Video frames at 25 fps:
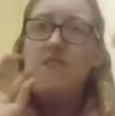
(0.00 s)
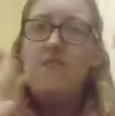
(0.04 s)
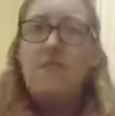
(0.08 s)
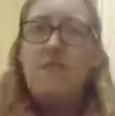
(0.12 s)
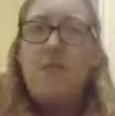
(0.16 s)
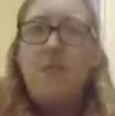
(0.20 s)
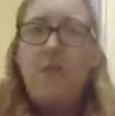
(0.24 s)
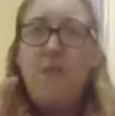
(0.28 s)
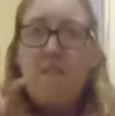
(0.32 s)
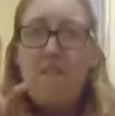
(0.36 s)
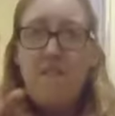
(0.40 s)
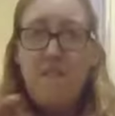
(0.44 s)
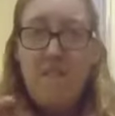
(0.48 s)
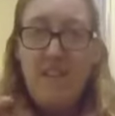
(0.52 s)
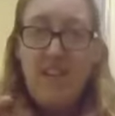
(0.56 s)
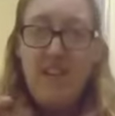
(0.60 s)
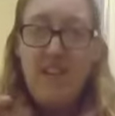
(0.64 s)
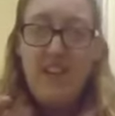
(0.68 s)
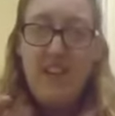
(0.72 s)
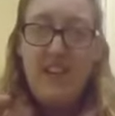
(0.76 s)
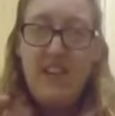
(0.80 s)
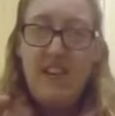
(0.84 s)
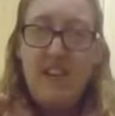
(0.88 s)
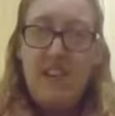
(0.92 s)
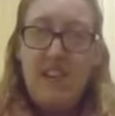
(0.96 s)
four
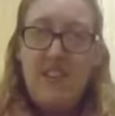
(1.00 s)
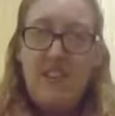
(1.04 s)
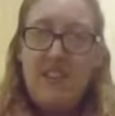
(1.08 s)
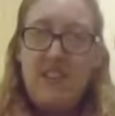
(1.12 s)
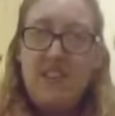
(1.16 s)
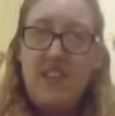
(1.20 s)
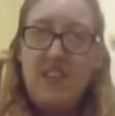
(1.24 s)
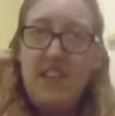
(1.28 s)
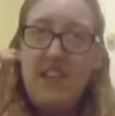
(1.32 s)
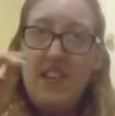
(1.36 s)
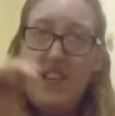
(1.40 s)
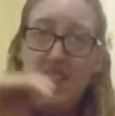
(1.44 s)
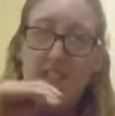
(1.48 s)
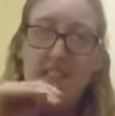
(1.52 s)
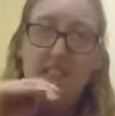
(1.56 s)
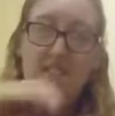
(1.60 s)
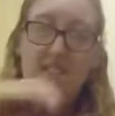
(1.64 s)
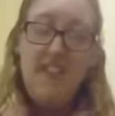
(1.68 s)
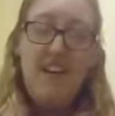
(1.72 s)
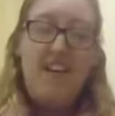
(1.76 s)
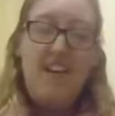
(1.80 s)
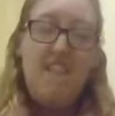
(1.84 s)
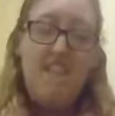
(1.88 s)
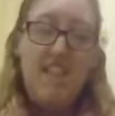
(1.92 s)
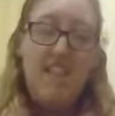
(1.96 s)
videos in
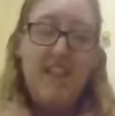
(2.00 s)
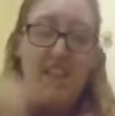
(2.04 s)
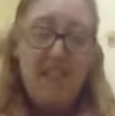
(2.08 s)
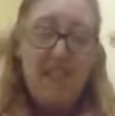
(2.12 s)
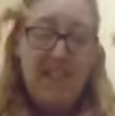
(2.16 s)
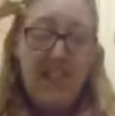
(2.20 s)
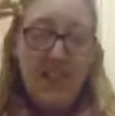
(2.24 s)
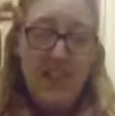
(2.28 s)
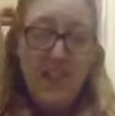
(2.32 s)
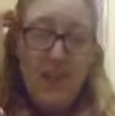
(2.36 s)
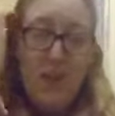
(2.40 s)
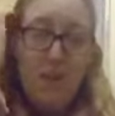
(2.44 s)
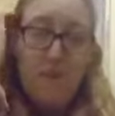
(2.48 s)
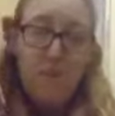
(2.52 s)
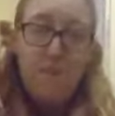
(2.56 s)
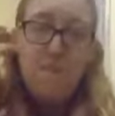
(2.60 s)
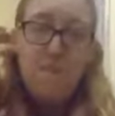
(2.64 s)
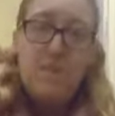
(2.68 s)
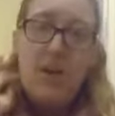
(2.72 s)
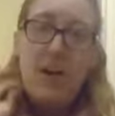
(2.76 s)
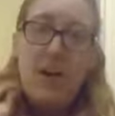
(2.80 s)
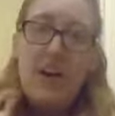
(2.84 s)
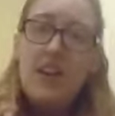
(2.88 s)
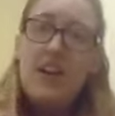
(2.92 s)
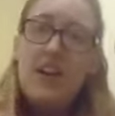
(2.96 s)
January,
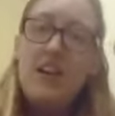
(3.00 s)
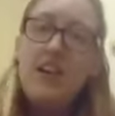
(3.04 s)
but